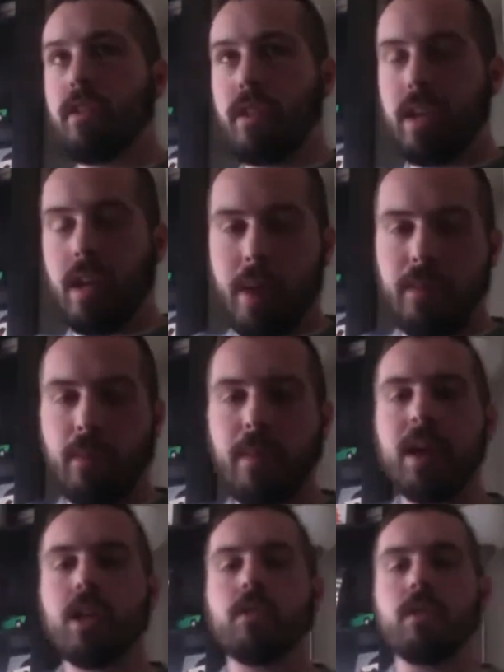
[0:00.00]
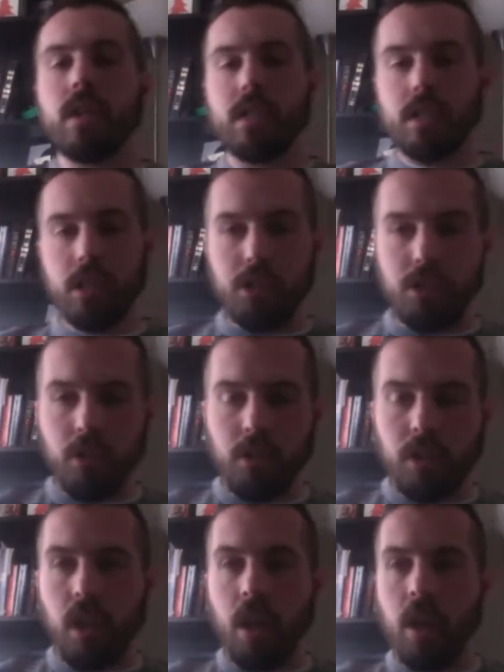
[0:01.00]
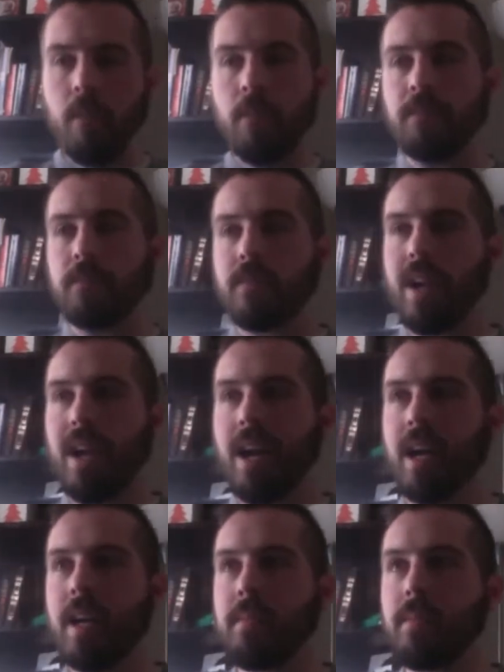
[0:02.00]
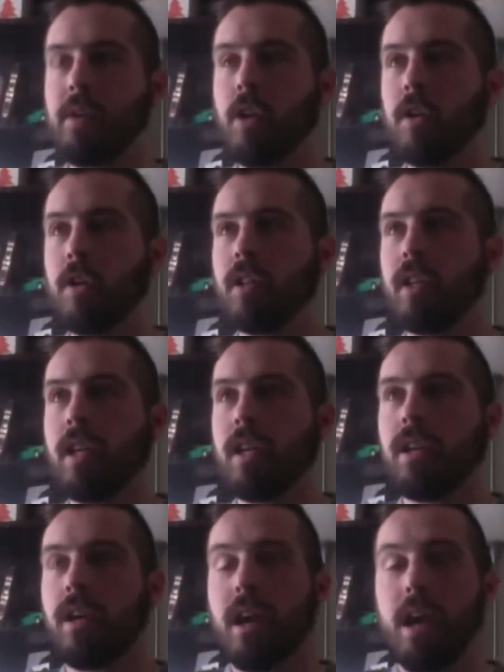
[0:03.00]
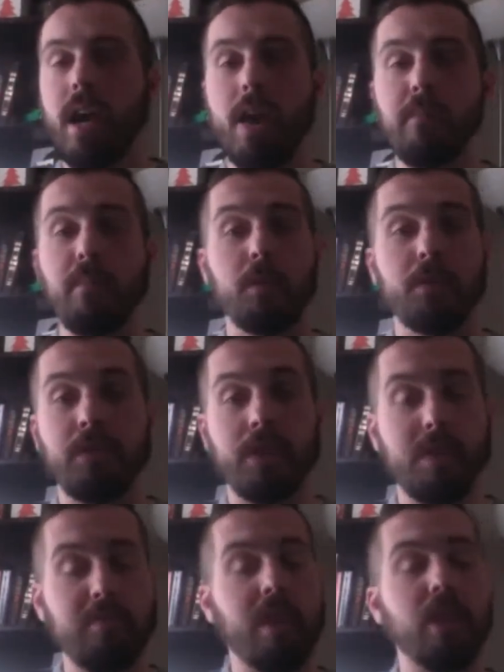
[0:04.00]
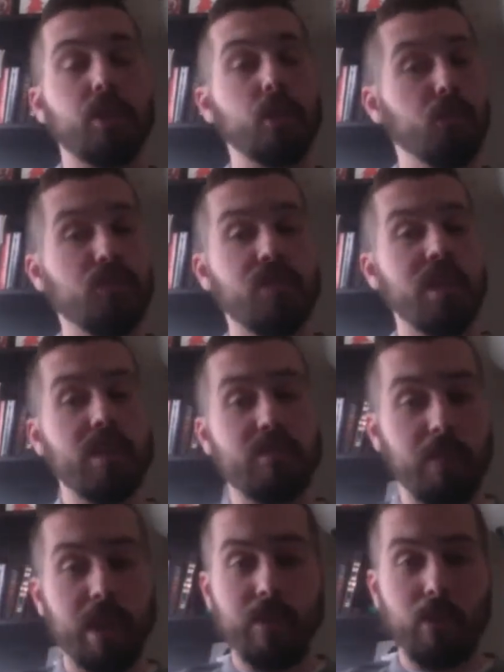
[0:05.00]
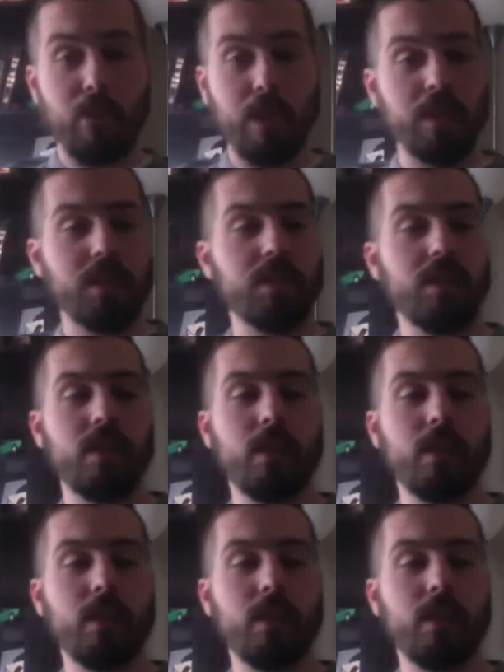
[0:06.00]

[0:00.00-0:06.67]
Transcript: can get paperback, you can get digital. I am currently, I personally am not a huge fan of my voice.